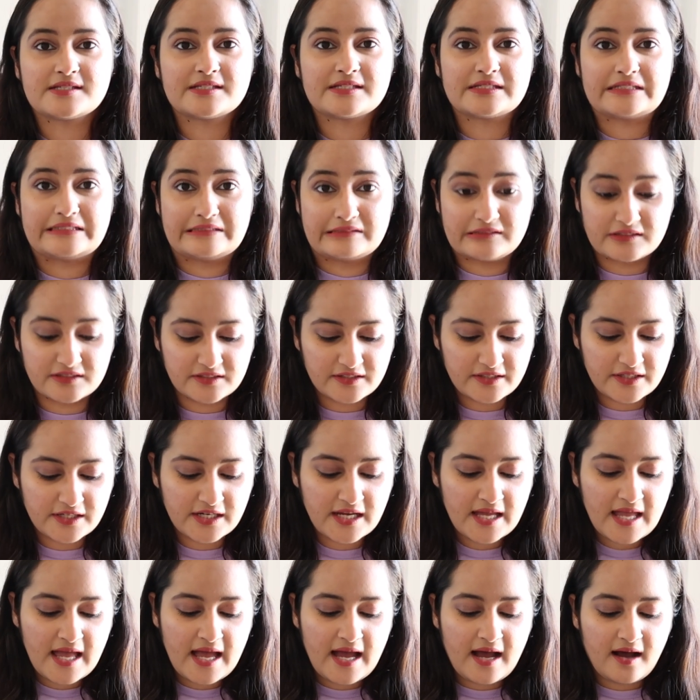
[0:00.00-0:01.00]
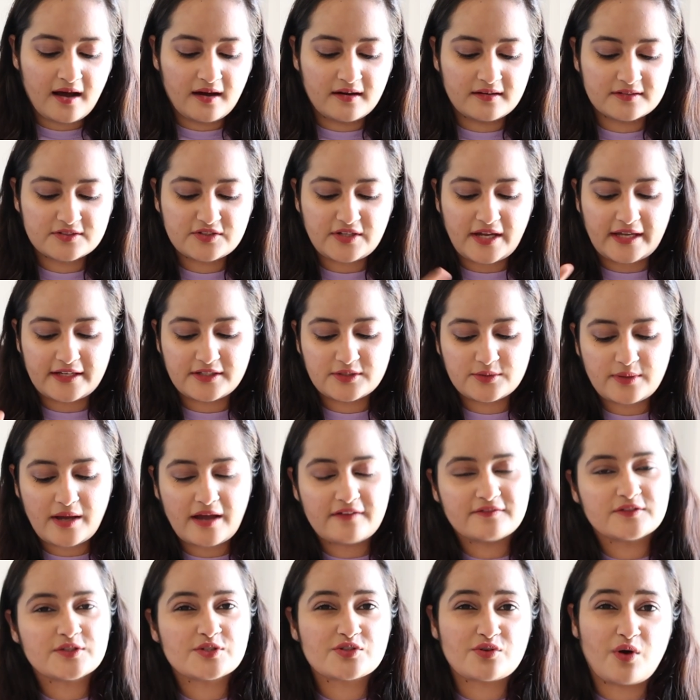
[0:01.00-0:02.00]
year, trying to have
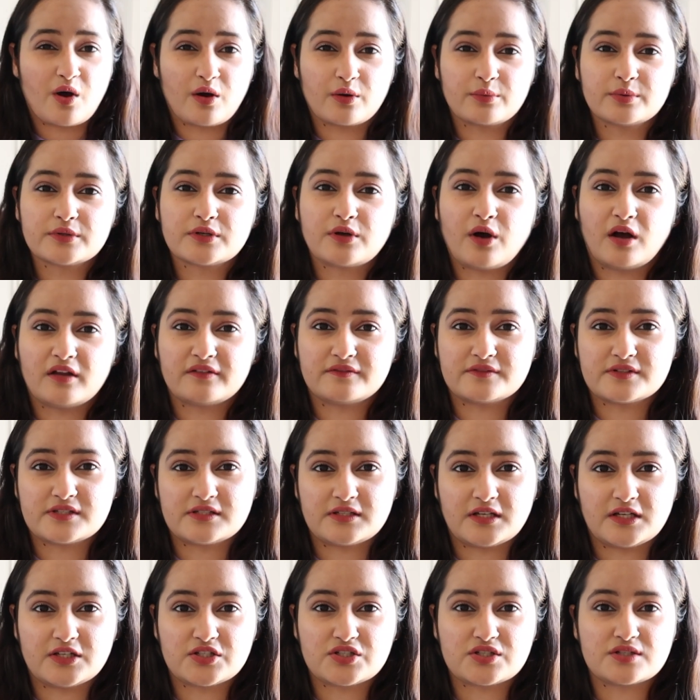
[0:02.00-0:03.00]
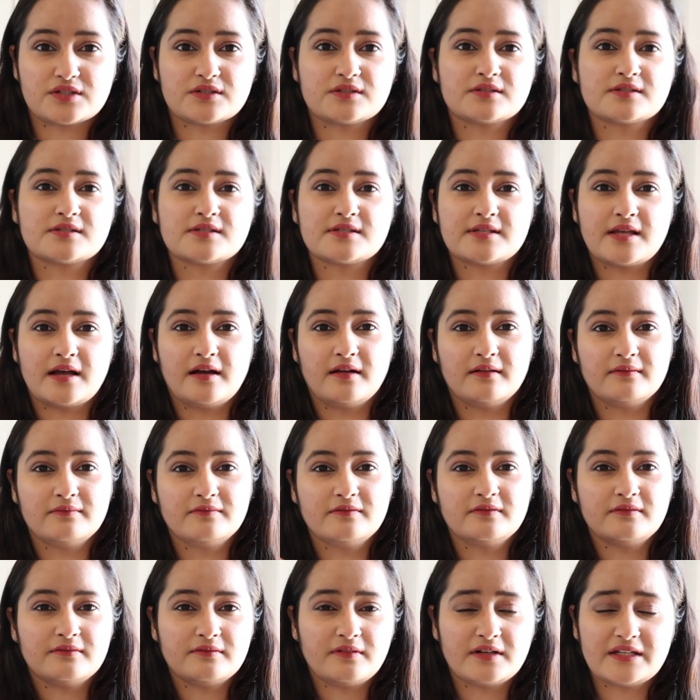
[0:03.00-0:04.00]
those awkward conversations,
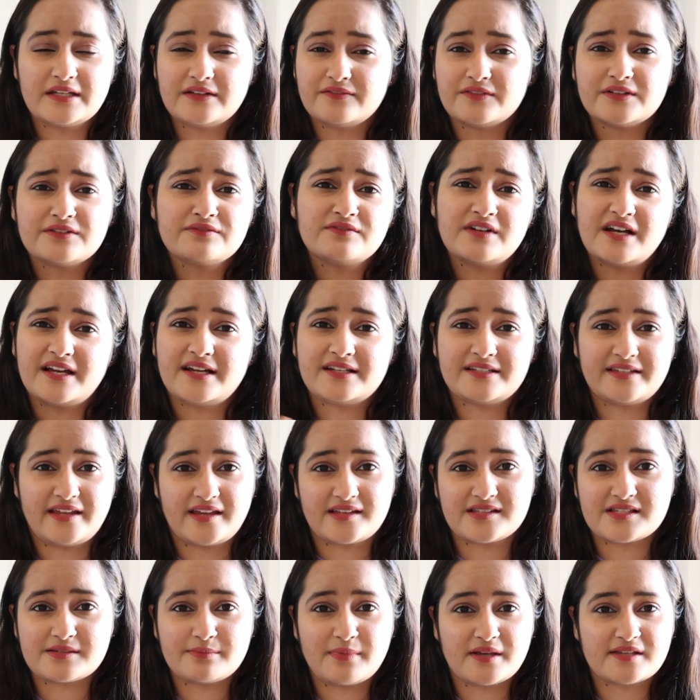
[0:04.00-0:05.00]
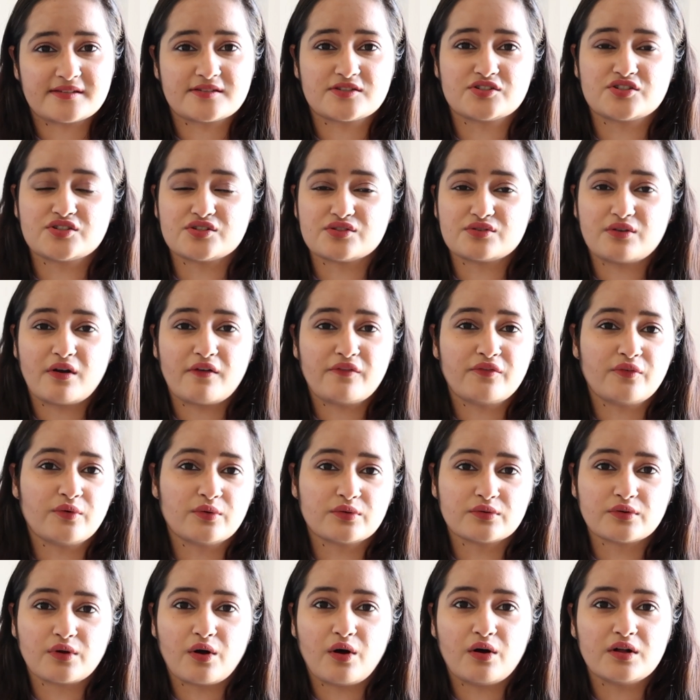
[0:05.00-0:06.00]
even via text messages or phone
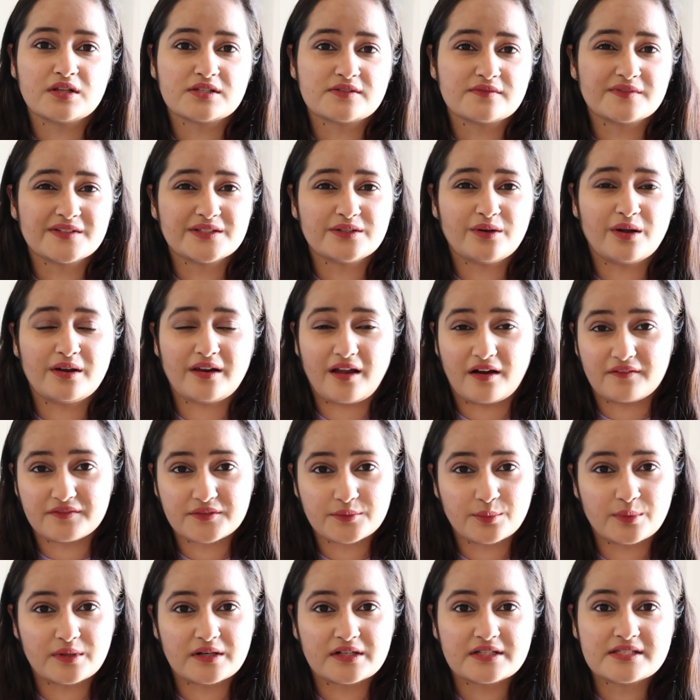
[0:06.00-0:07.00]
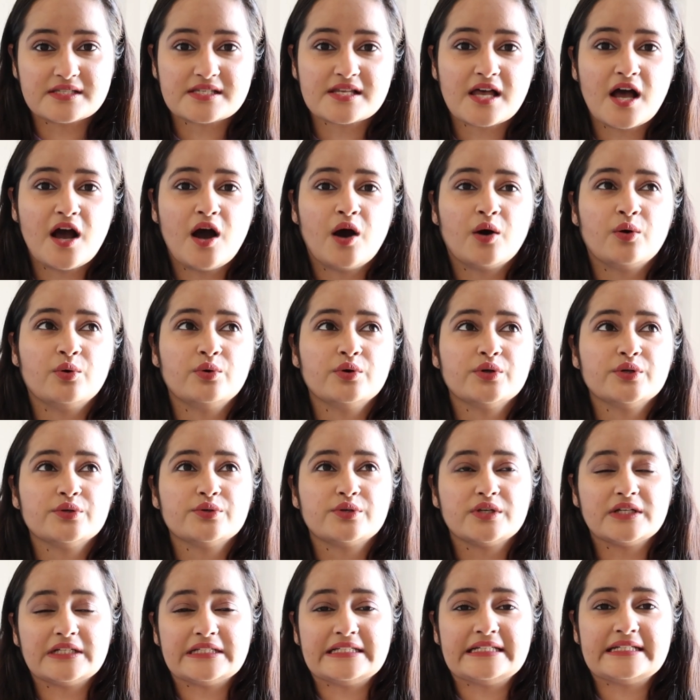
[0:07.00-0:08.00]
calls with your loved ones who you
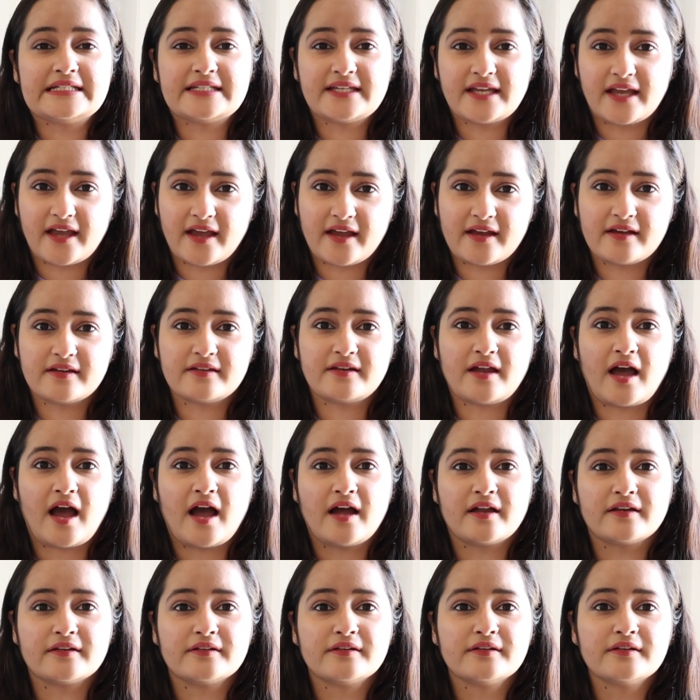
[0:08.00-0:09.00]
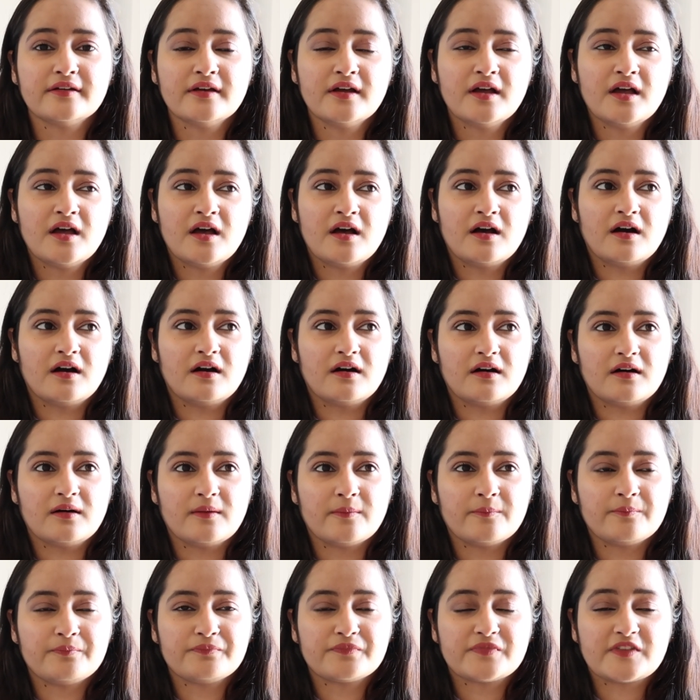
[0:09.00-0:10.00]
really care and
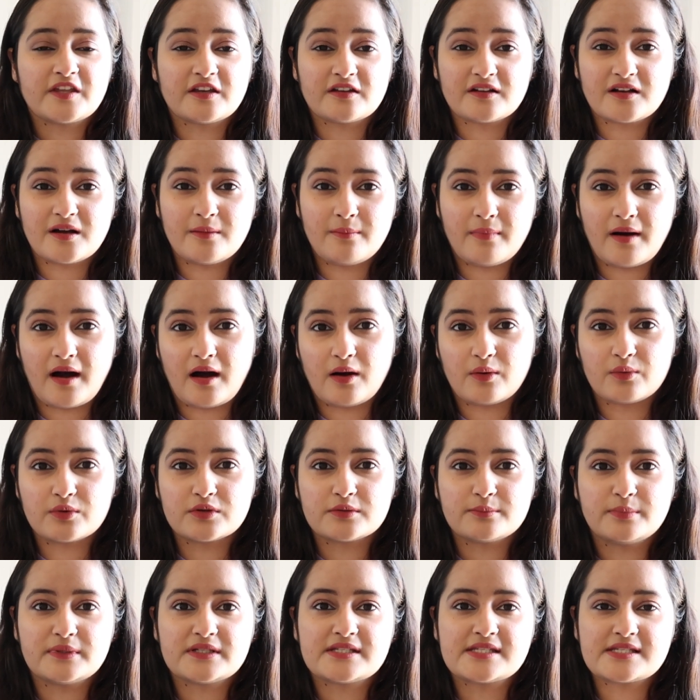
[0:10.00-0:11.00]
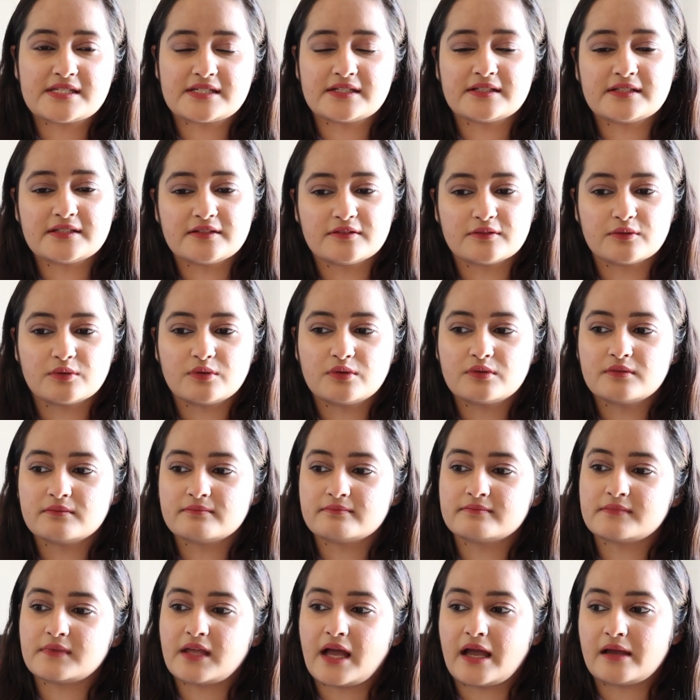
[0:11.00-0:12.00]
think about. But still,
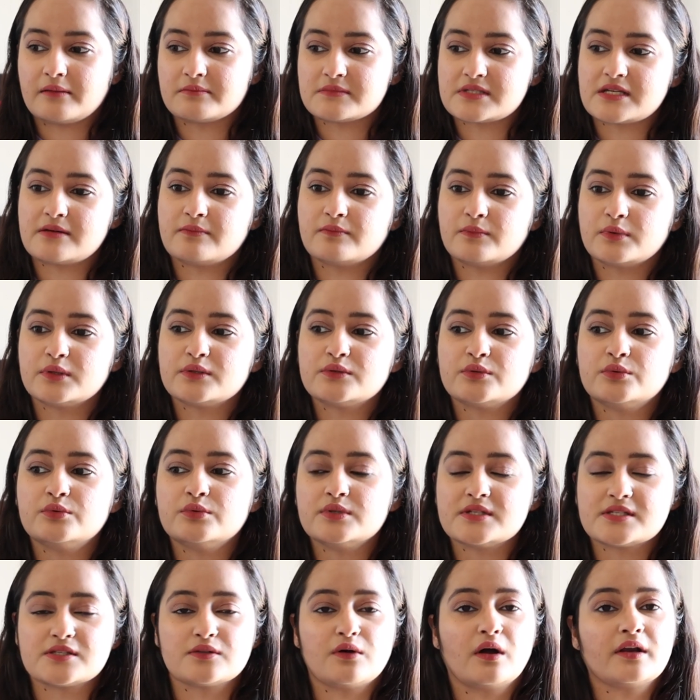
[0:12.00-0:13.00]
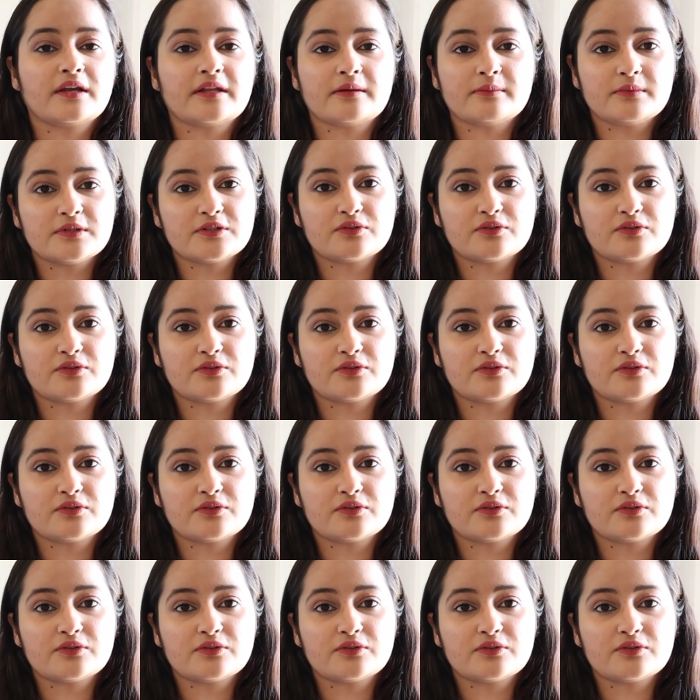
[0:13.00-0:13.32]
I'm someone who is not able to